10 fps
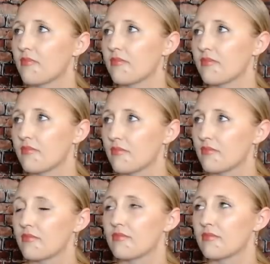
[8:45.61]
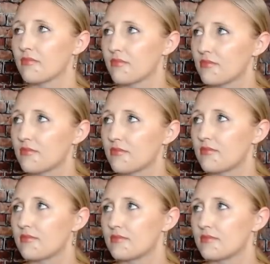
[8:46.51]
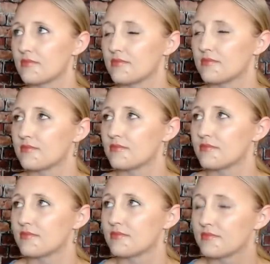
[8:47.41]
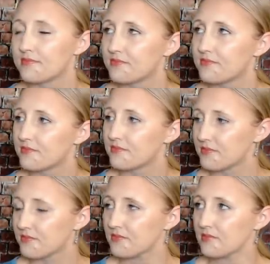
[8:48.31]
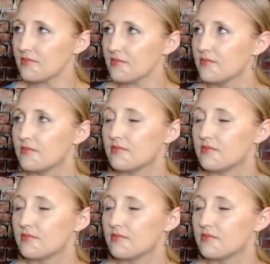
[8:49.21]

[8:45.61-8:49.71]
This person isn't speaking.